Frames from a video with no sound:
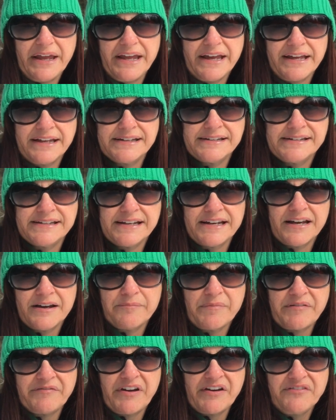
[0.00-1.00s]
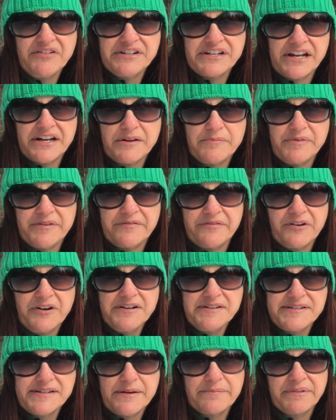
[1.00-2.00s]
and um, I've never done it
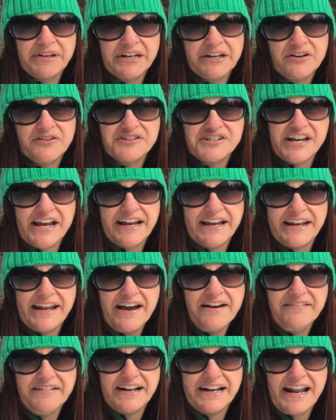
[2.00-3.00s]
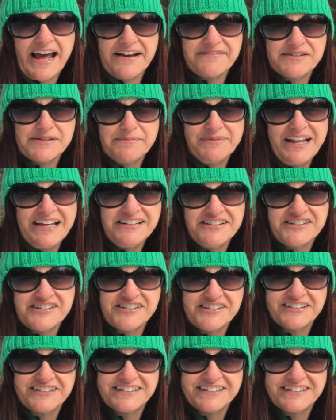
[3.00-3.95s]
before, so I'm gonna go check it out and have some lunch.